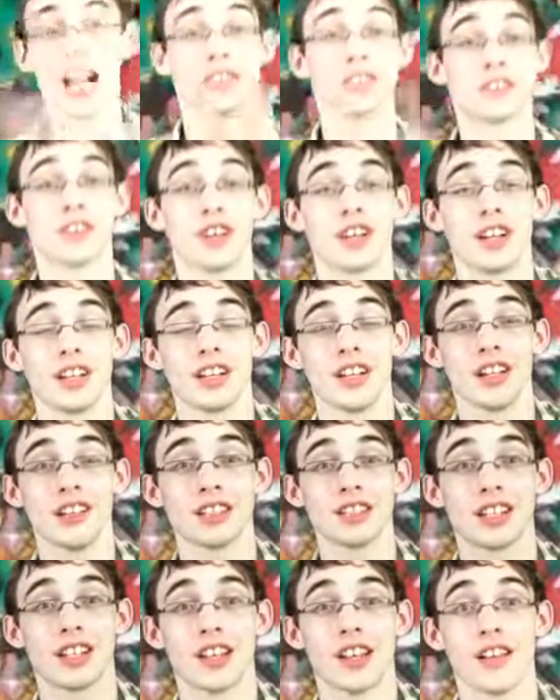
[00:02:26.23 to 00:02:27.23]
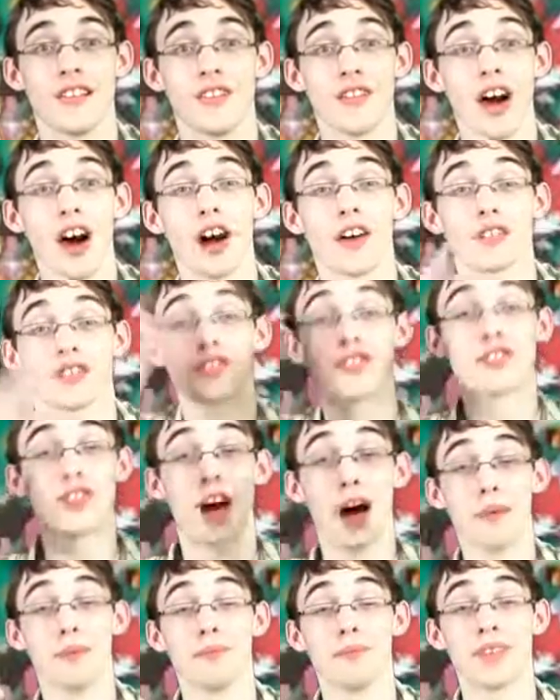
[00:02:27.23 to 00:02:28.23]
I just fucking think it's gonna evolve
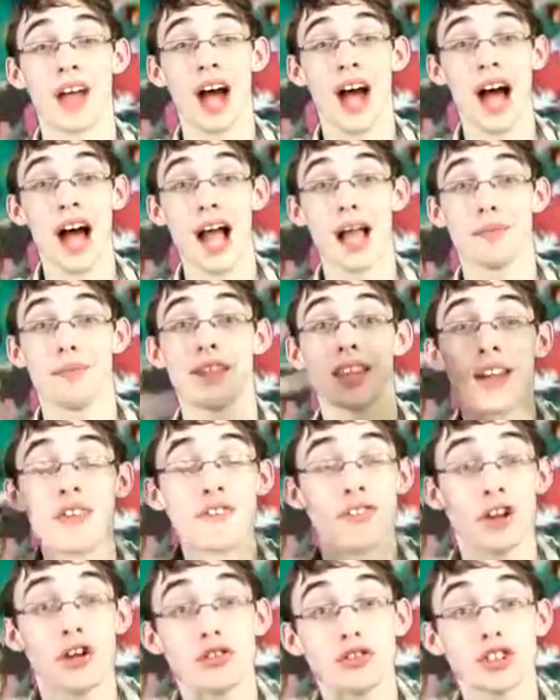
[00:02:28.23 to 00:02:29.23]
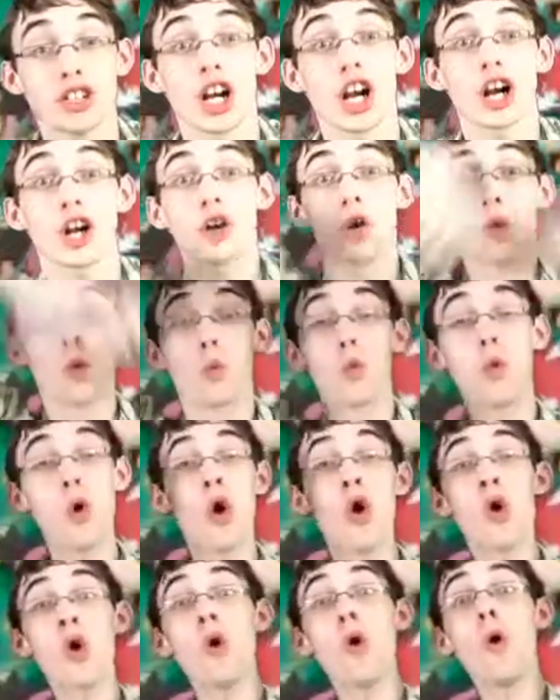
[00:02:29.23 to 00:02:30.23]
sometime in the future!
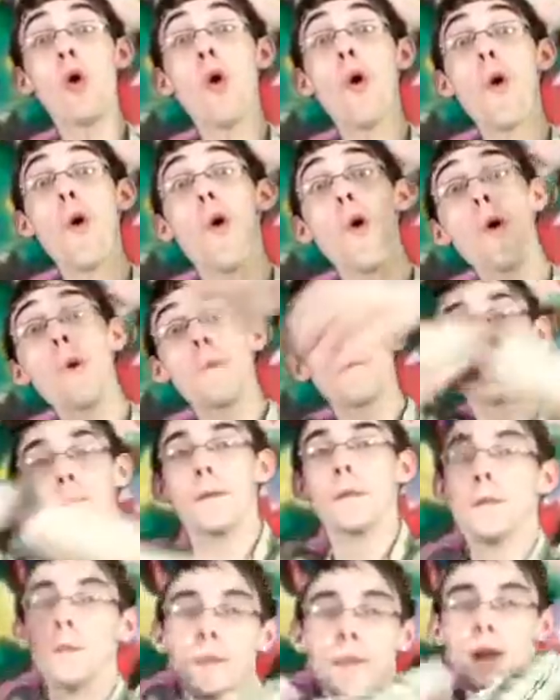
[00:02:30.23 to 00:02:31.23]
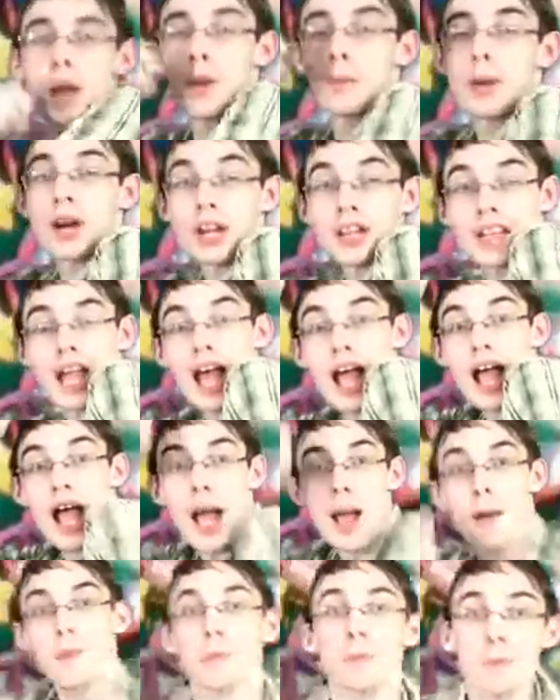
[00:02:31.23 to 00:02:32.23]
Woo!
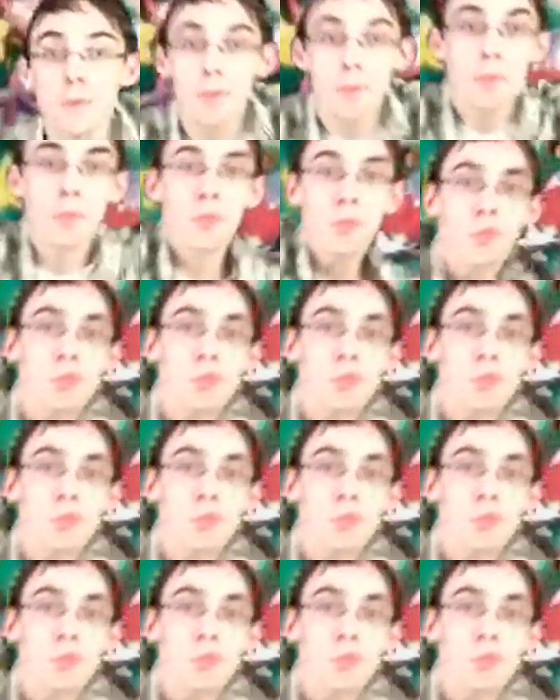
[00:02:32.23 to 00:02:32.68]
Yes!